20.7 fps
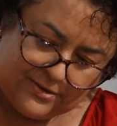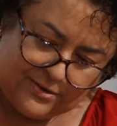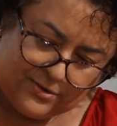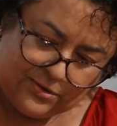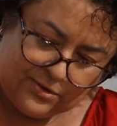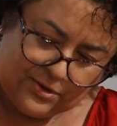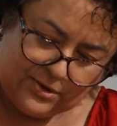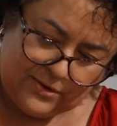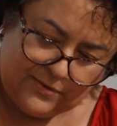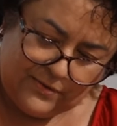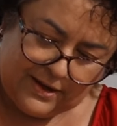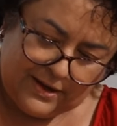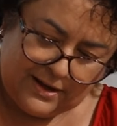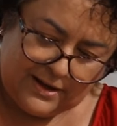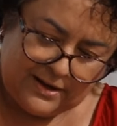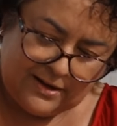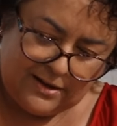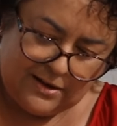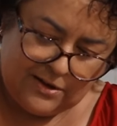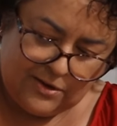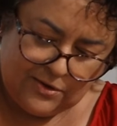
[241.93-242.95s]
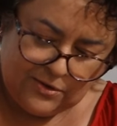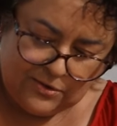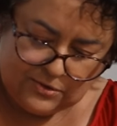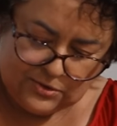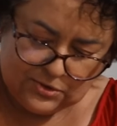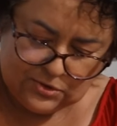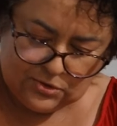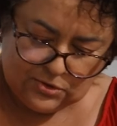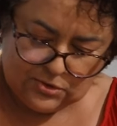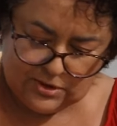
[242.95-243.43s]
Oh, you have had a
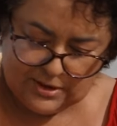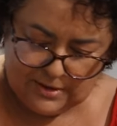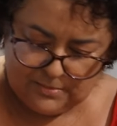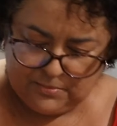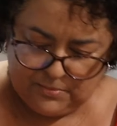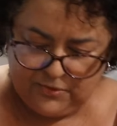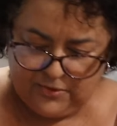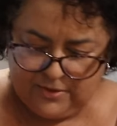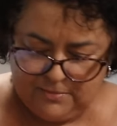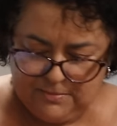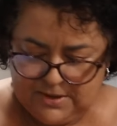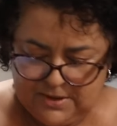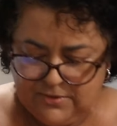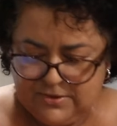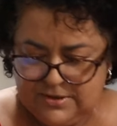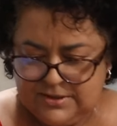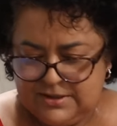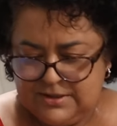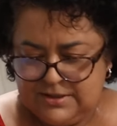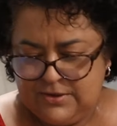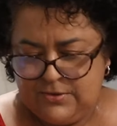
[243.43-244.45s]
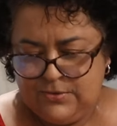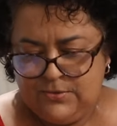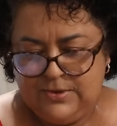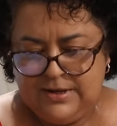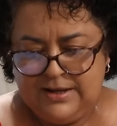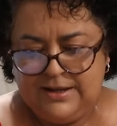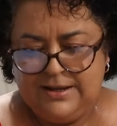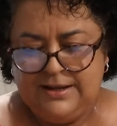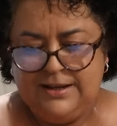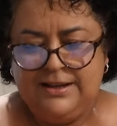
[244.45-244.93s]
long trip from
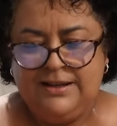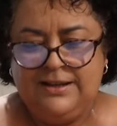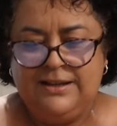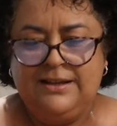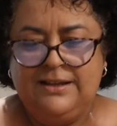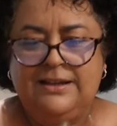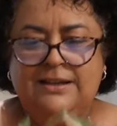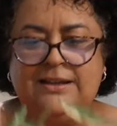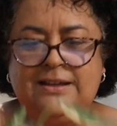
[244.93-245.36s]
Arizona.